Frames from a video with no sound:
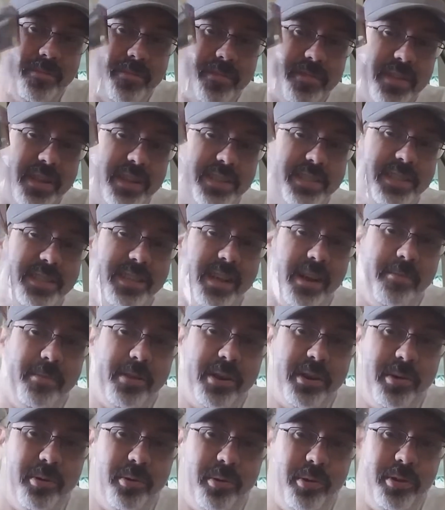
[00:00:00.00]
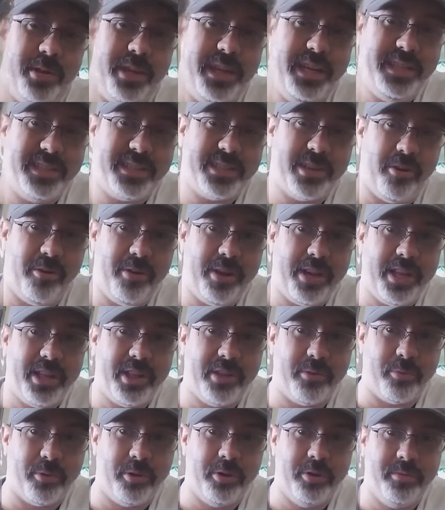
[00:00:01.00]
This is going to be cool. He's going in
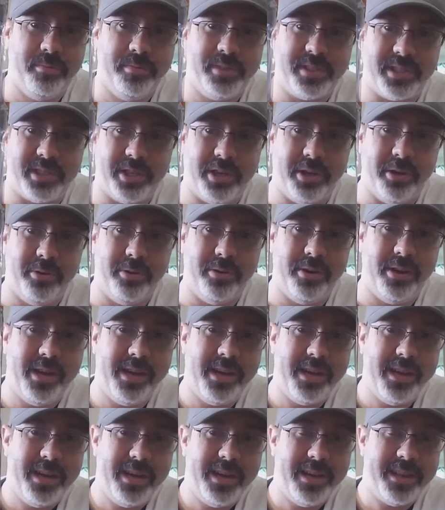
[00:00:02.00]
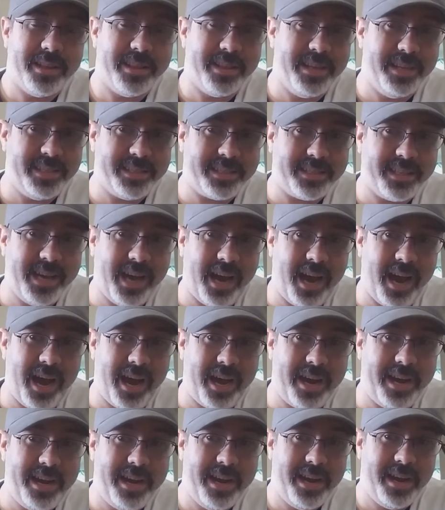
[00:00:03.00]
the room soon. This
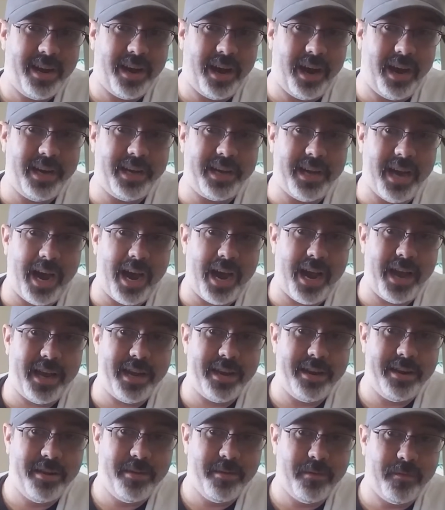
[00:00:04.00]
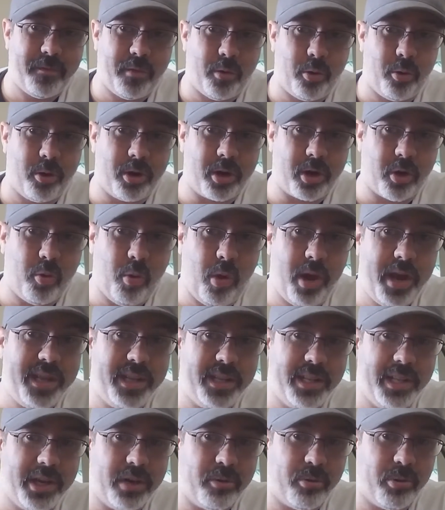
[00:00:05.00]
guy I got for
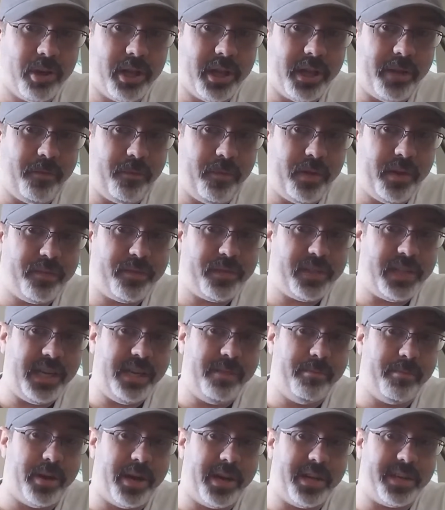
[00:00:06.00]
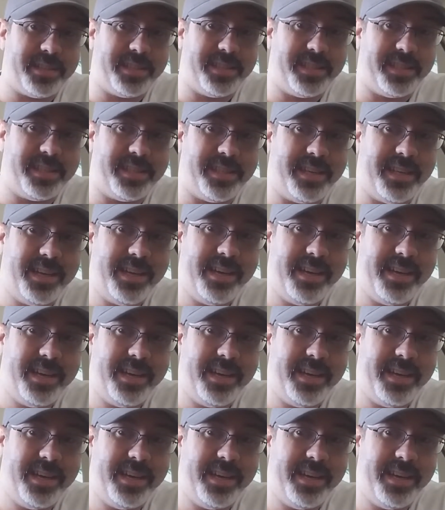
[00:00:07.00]
quite literally 15 bucks.